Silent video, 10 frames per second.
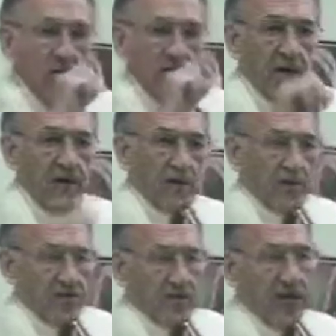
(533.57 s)
now, you
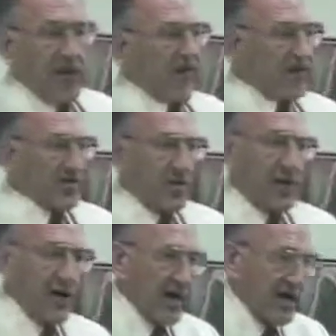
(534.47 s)
can try ever so
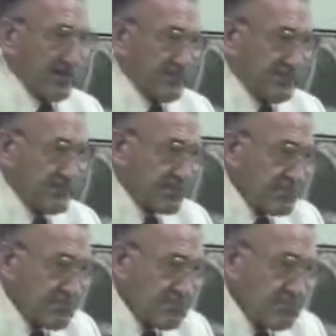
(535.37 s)
hard
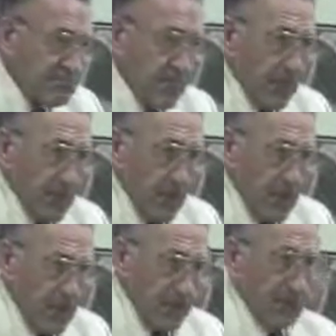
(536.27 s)

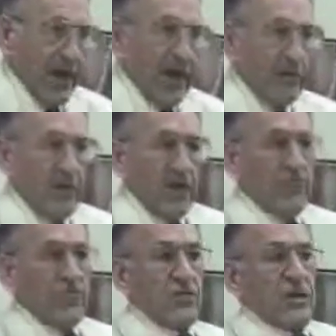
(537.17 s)
in the realm
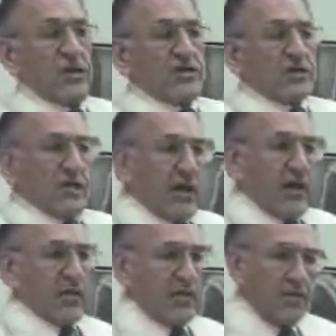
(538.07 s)
of what is
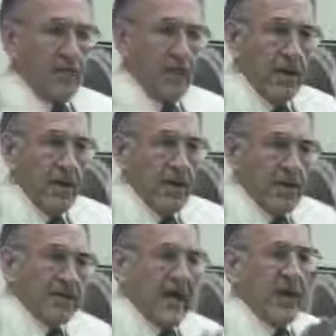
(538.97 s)
carnal,
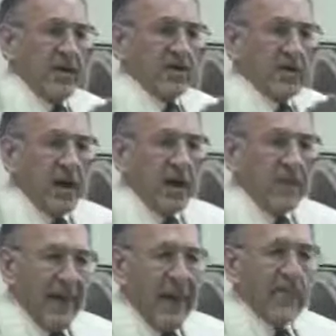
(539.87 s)
and that is not a
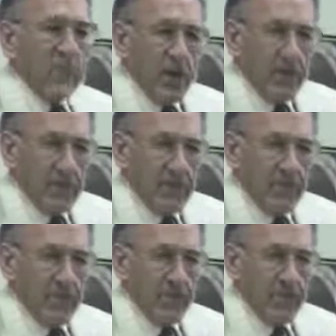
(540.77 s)
bad word.
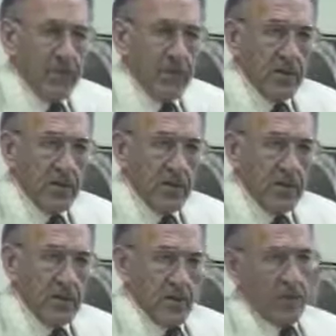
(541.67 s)

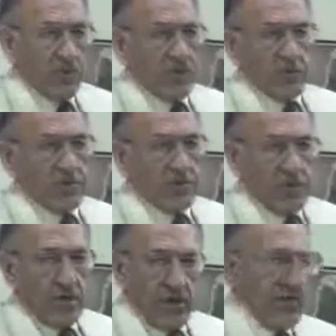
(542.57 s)
You know, there's,
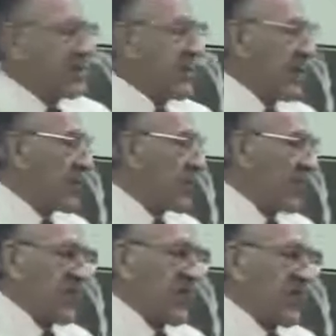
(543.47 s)
you know, I'm going to tell you what, we are